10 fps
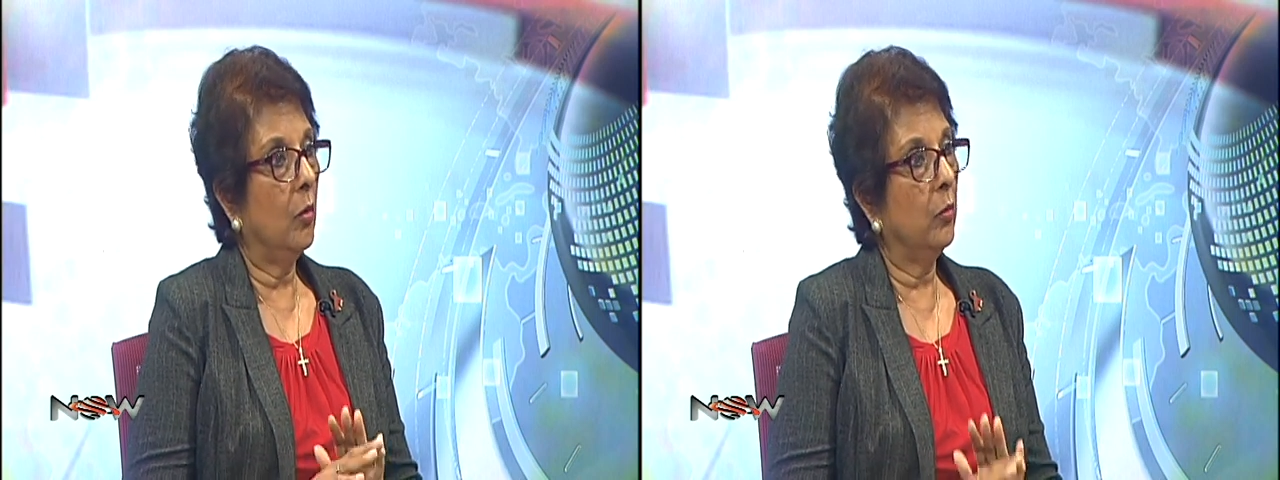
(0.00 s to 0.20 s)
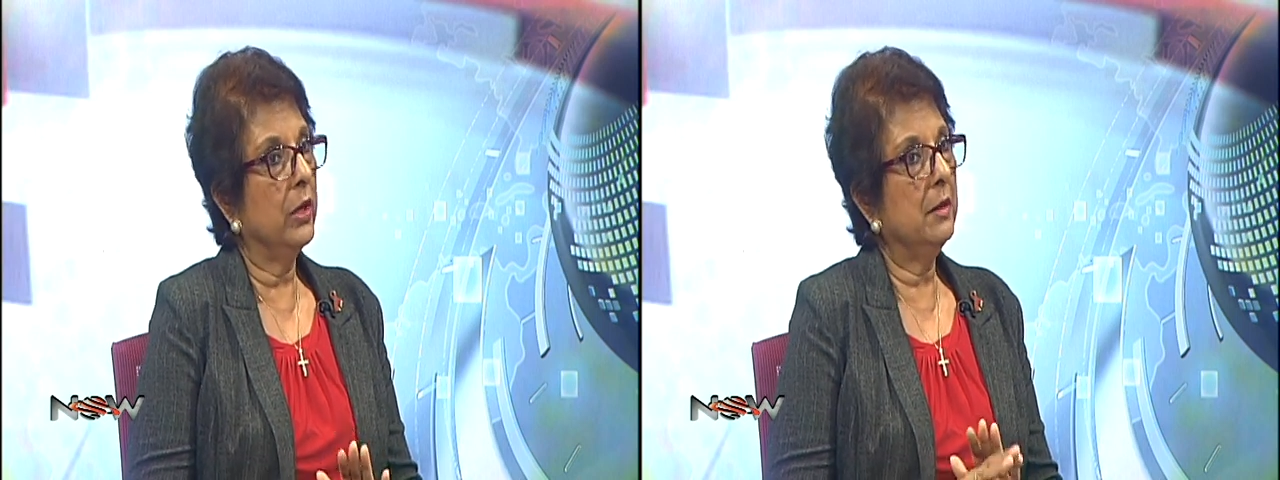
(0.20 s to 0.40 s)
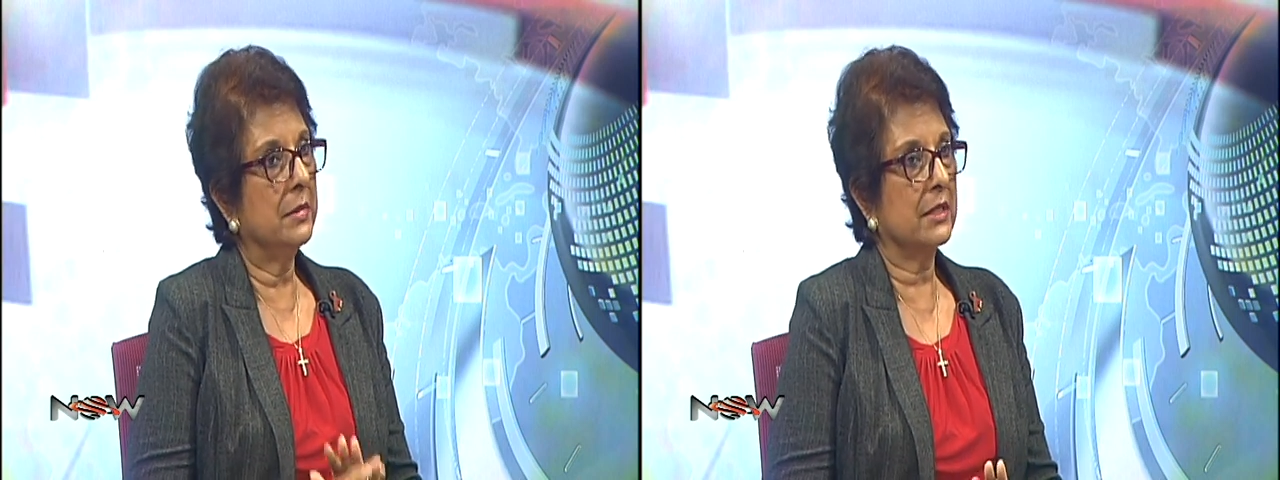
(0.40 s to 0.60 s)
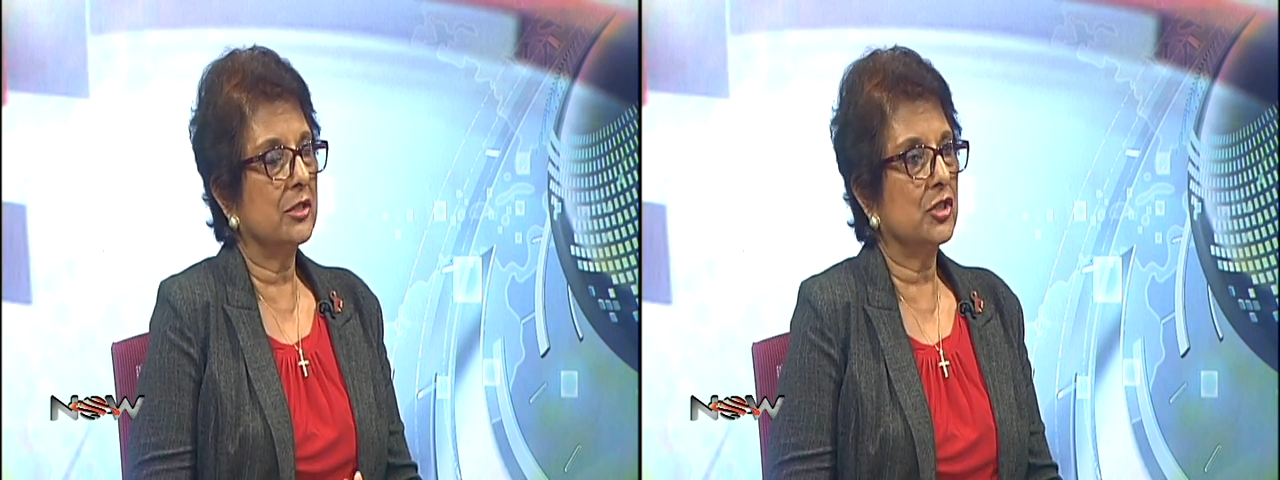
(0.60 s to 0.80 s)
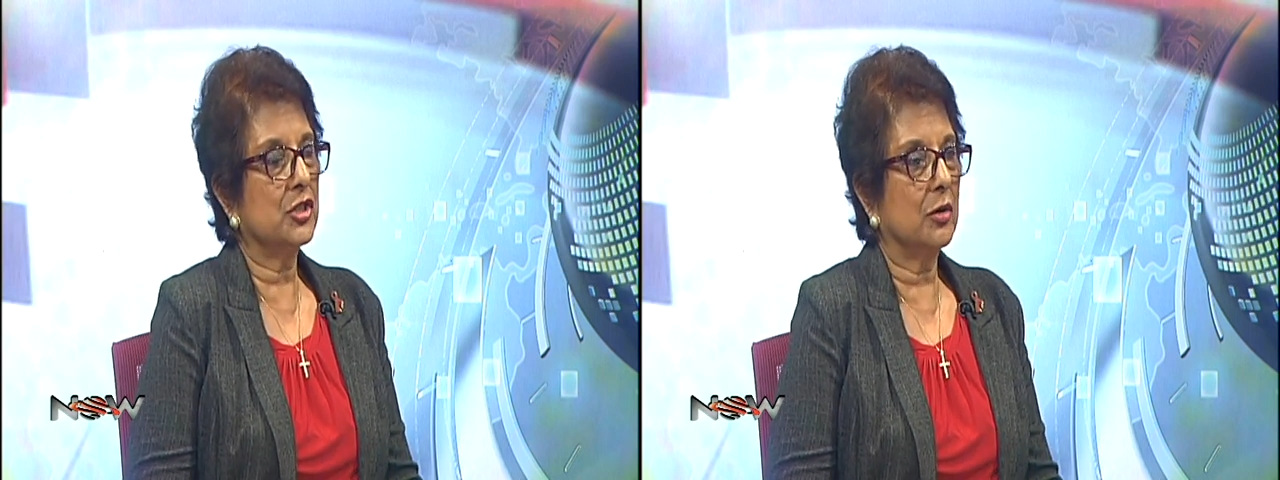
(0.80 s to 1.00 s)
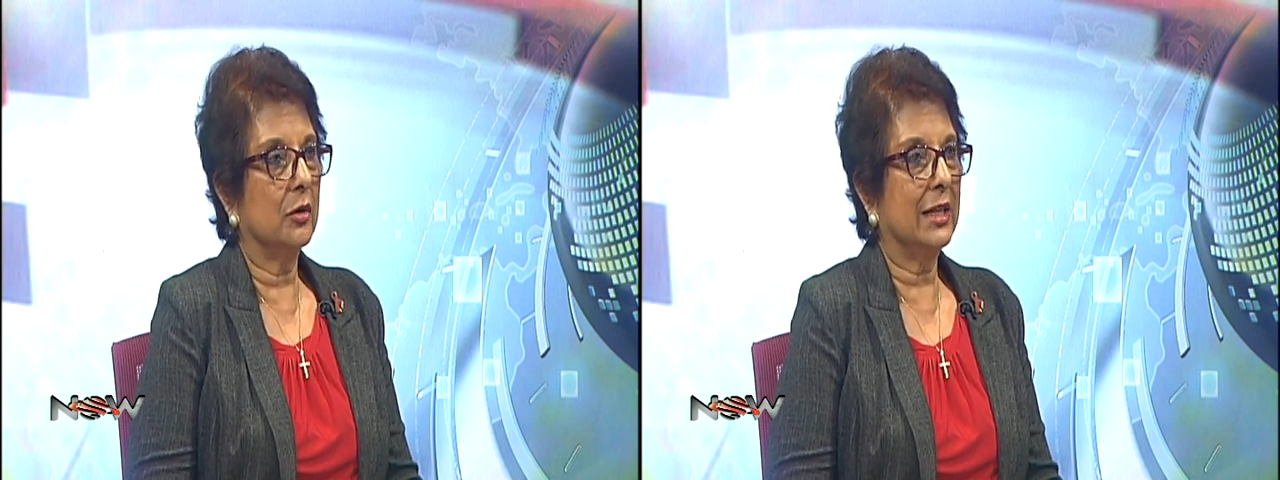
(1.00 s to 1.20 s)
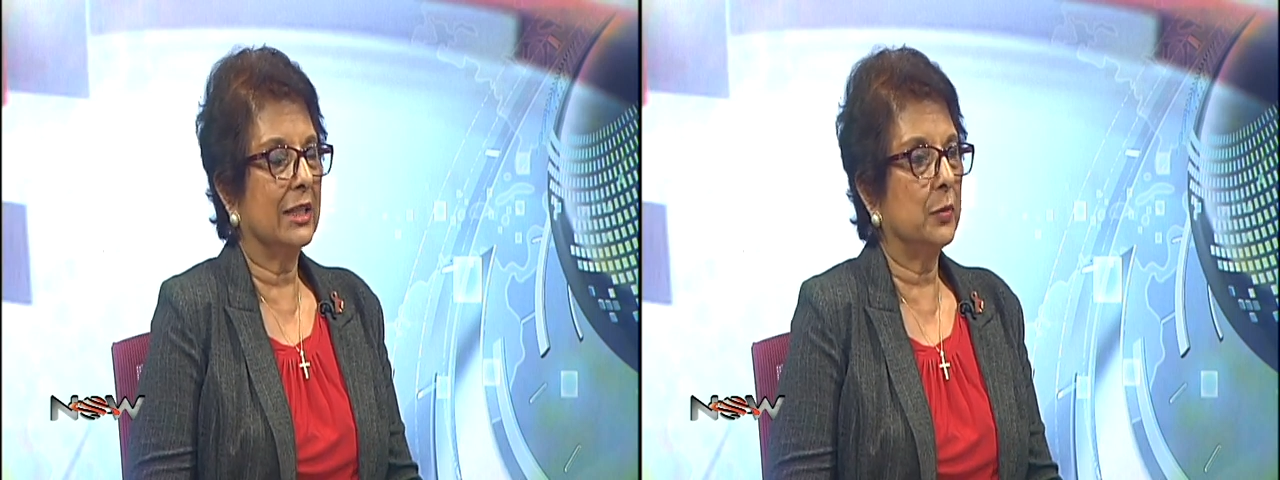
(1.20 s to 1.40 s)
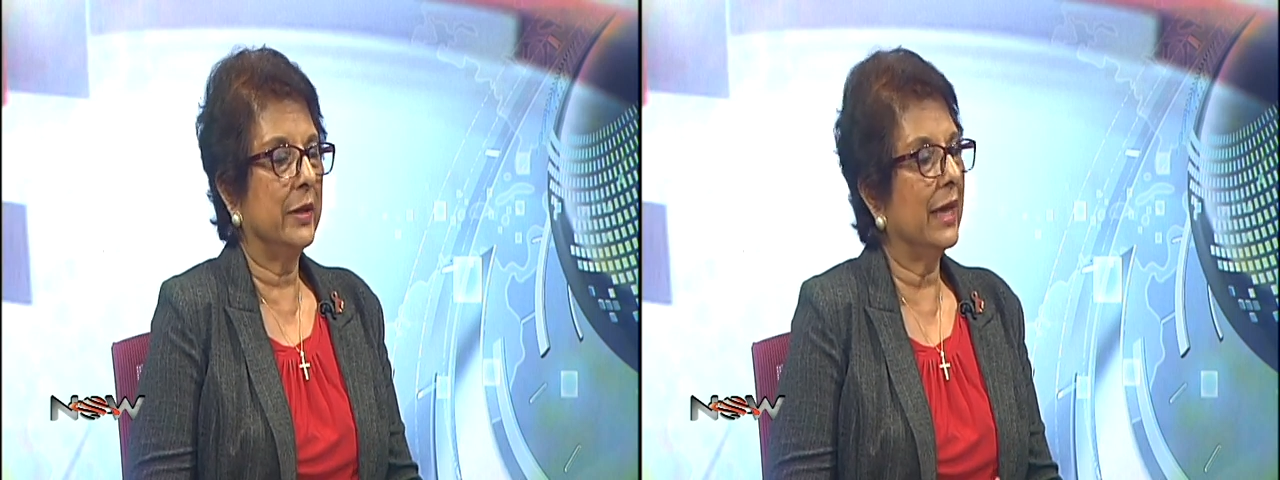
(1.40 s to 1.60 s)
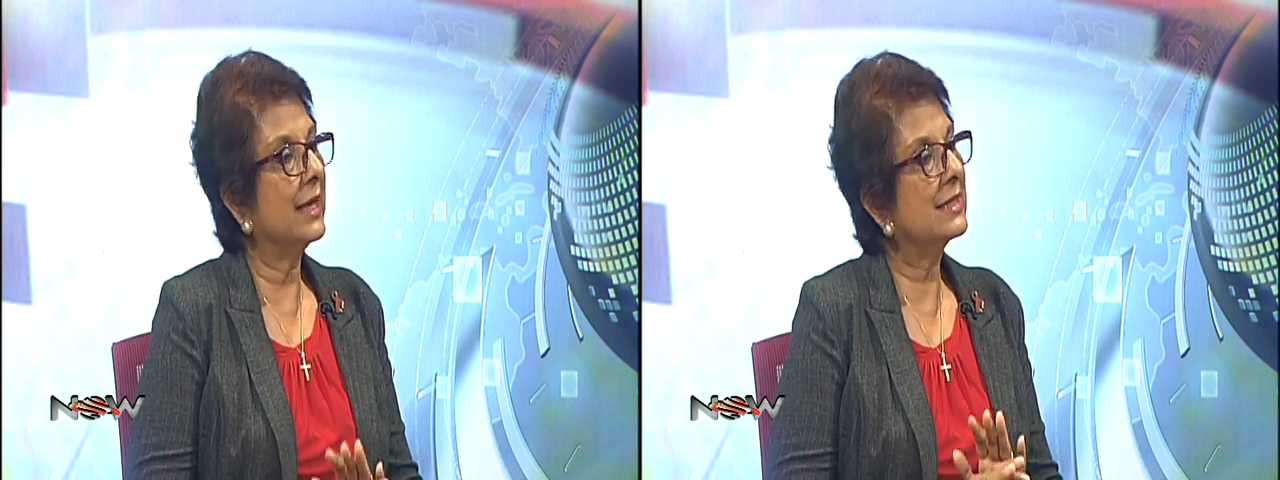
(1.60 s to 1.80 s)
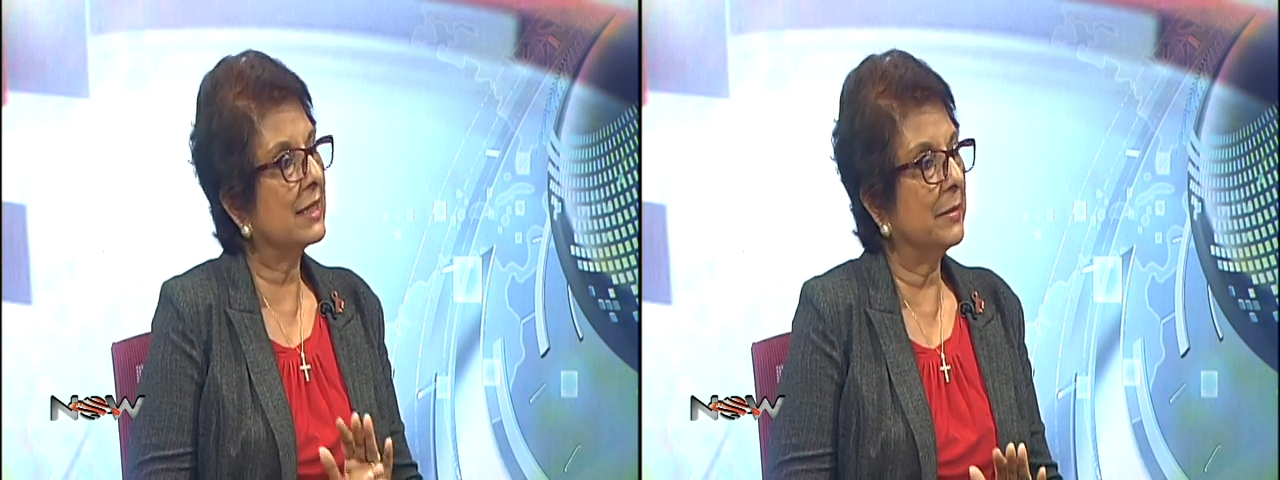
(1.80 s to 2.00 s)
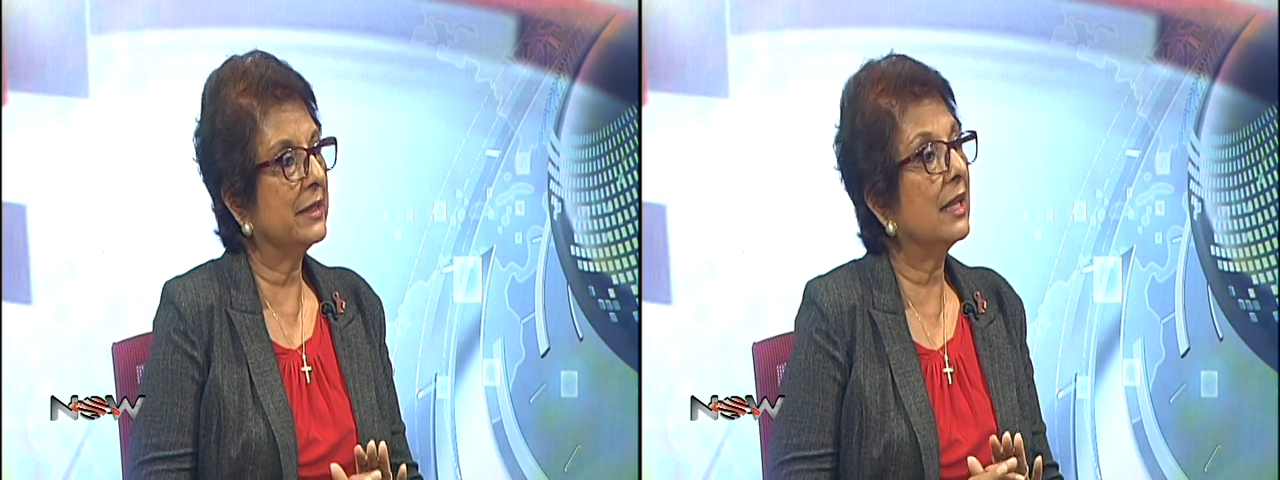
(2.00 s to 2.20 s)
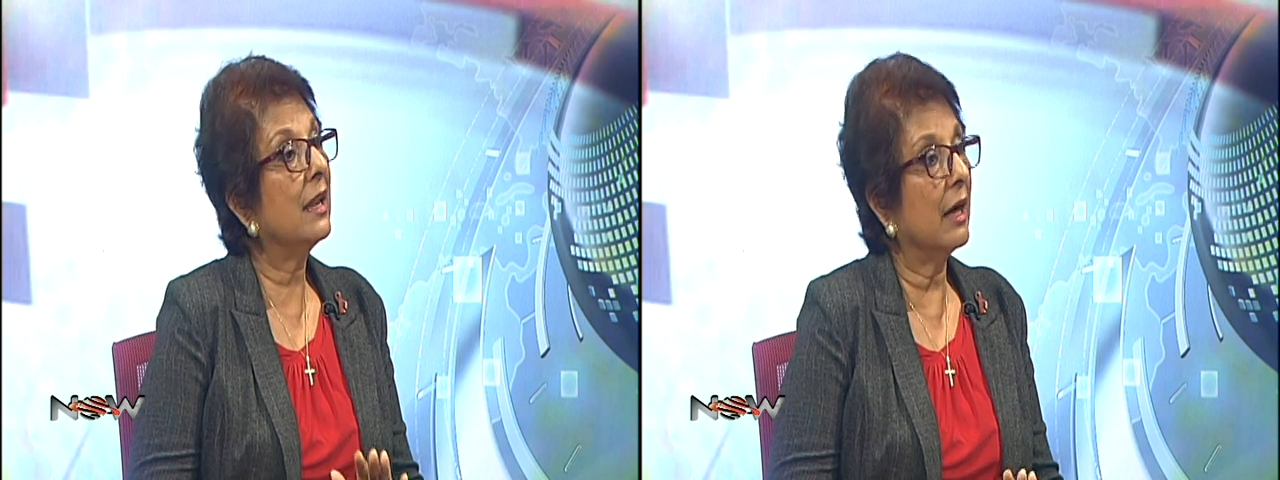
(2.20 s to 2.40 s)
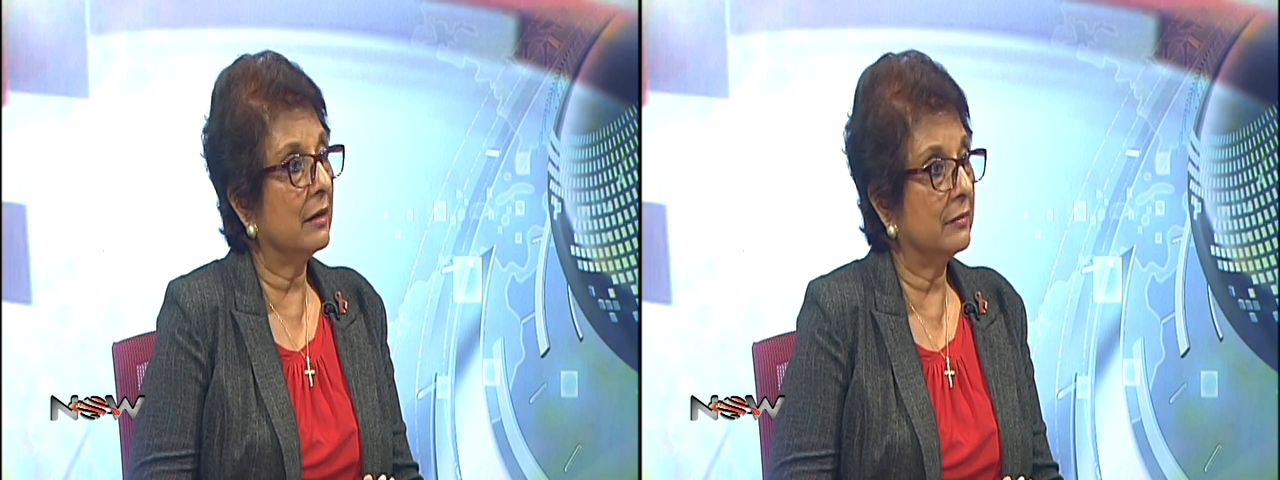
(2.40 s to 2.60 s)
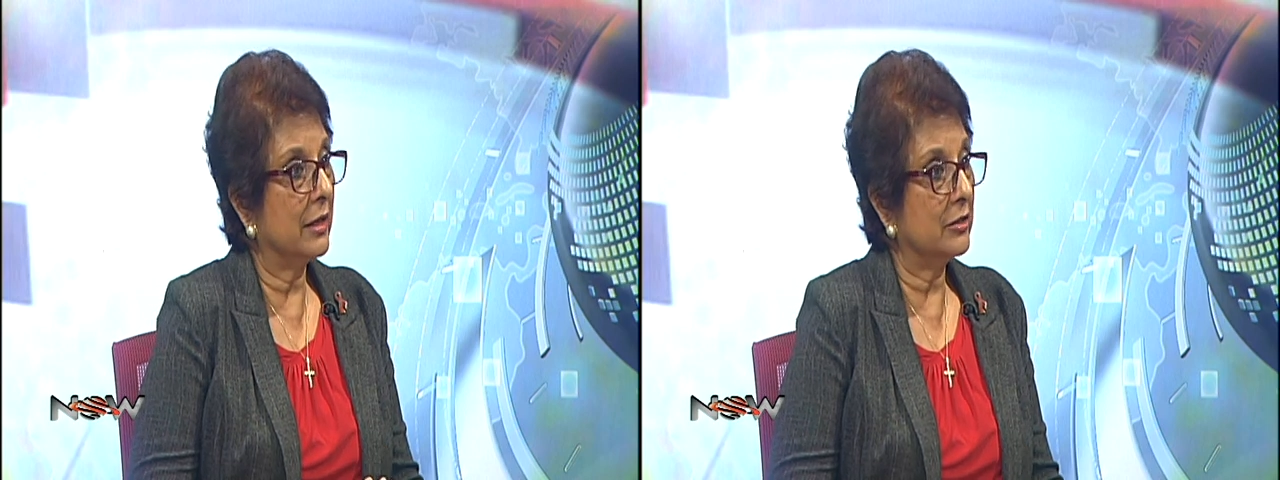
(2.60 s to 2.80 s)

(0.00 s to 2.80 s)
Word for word: we must ensure that we exhibit the love,